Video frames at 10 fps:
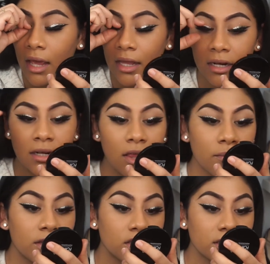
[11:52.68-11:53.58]
And another
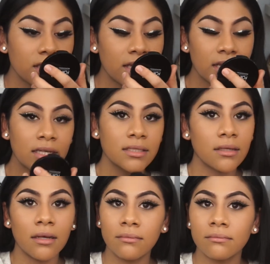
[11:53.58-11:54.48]
way, just in case
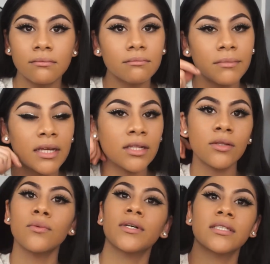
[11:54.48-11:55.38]
my
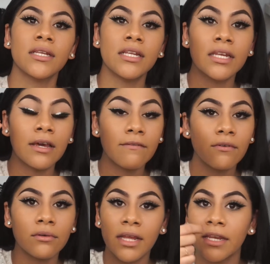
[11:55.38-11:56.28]
glue wasn't enough
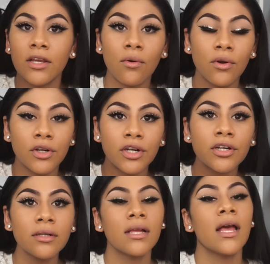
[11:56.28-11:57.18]
on any
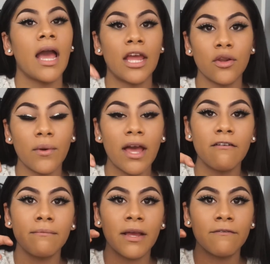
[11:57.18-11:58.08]
corner, I know I
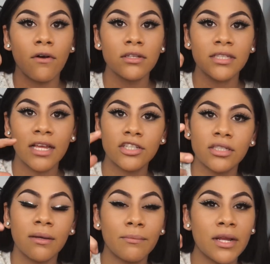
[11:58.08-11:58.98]
have my false
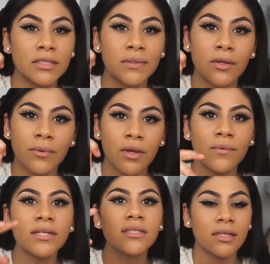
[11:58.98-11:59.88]
lashes compressed with the real
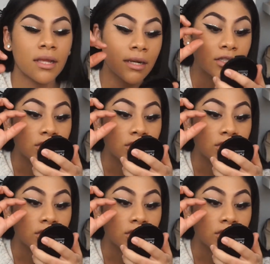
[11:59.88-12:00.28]
ones, and that